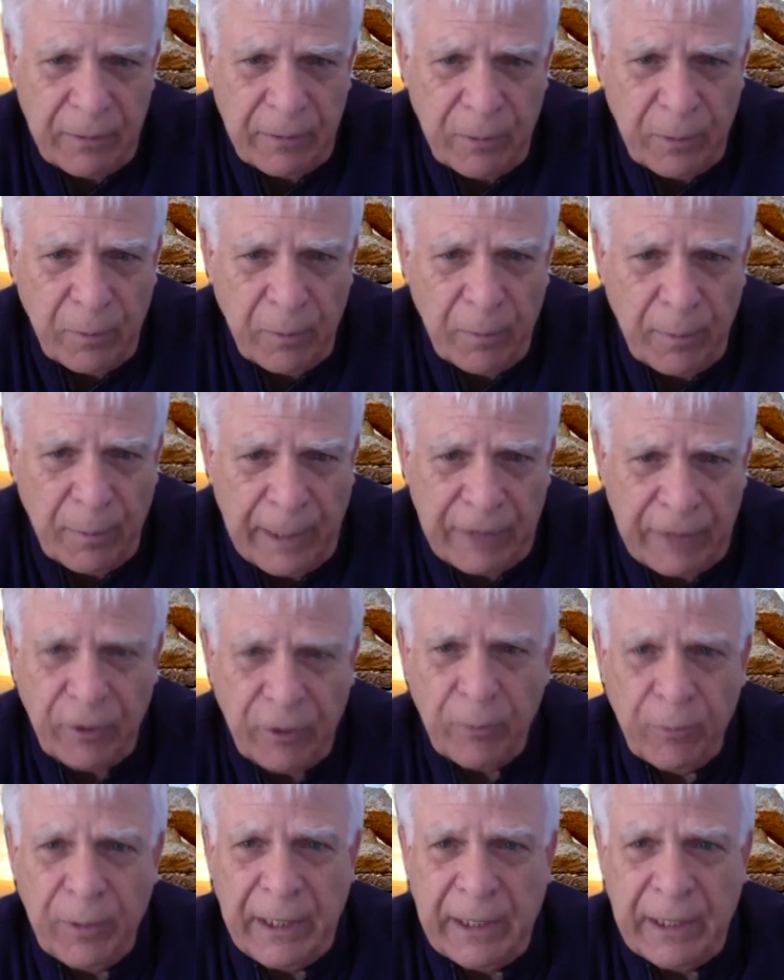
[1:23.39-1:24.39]
We'll make sure
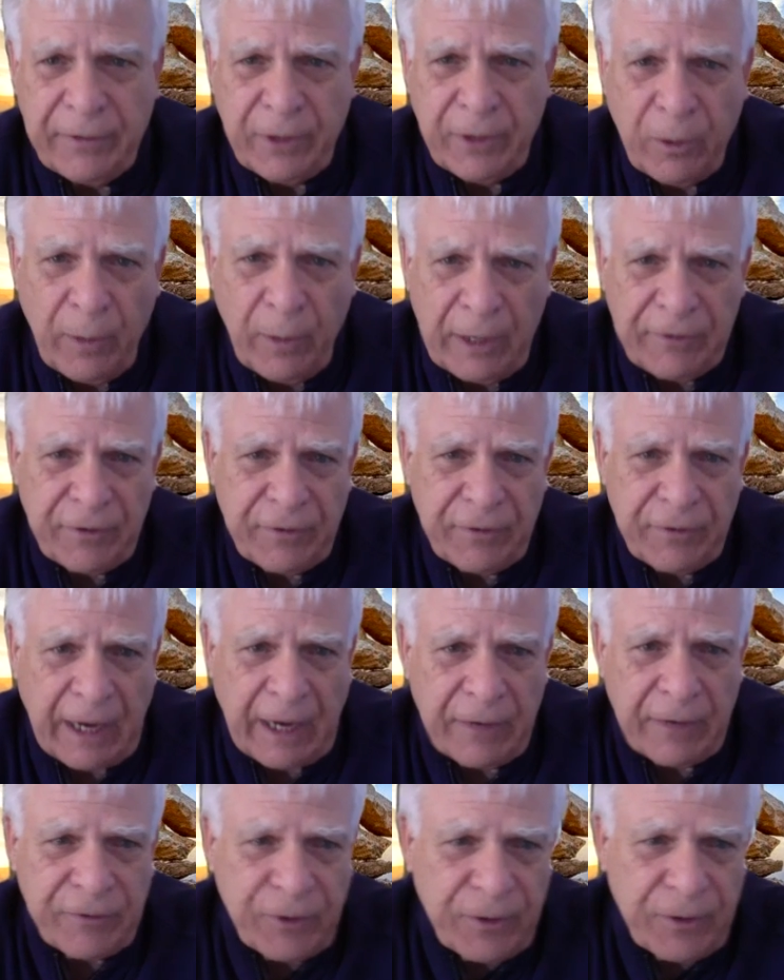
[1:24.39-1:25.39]
we get the questions
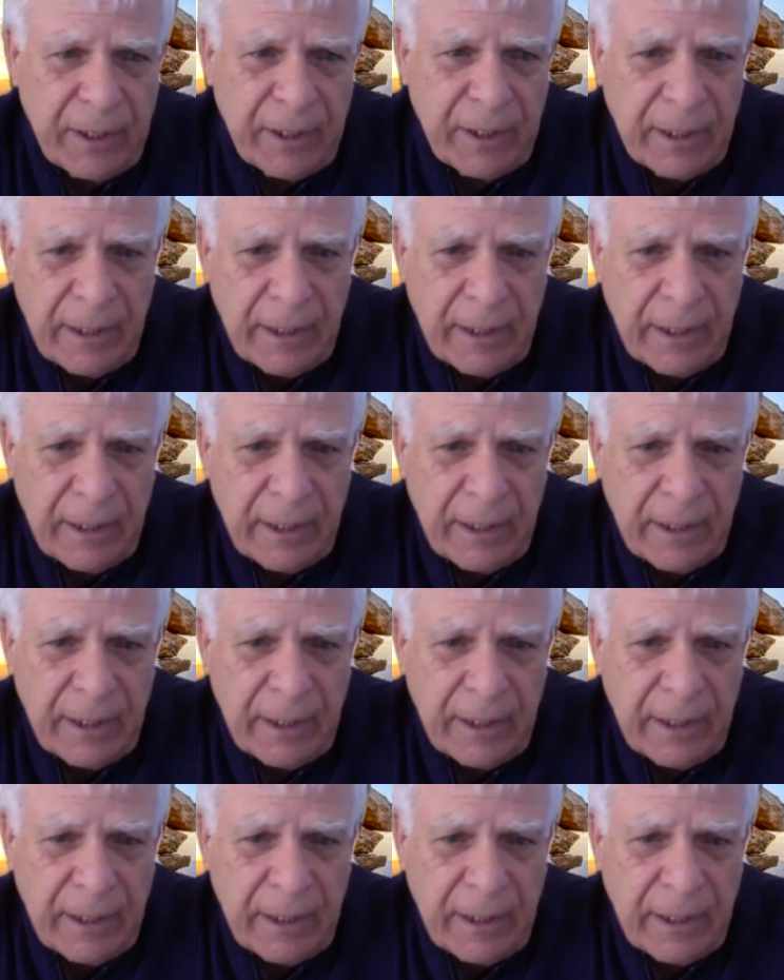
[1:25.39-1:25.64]
answered.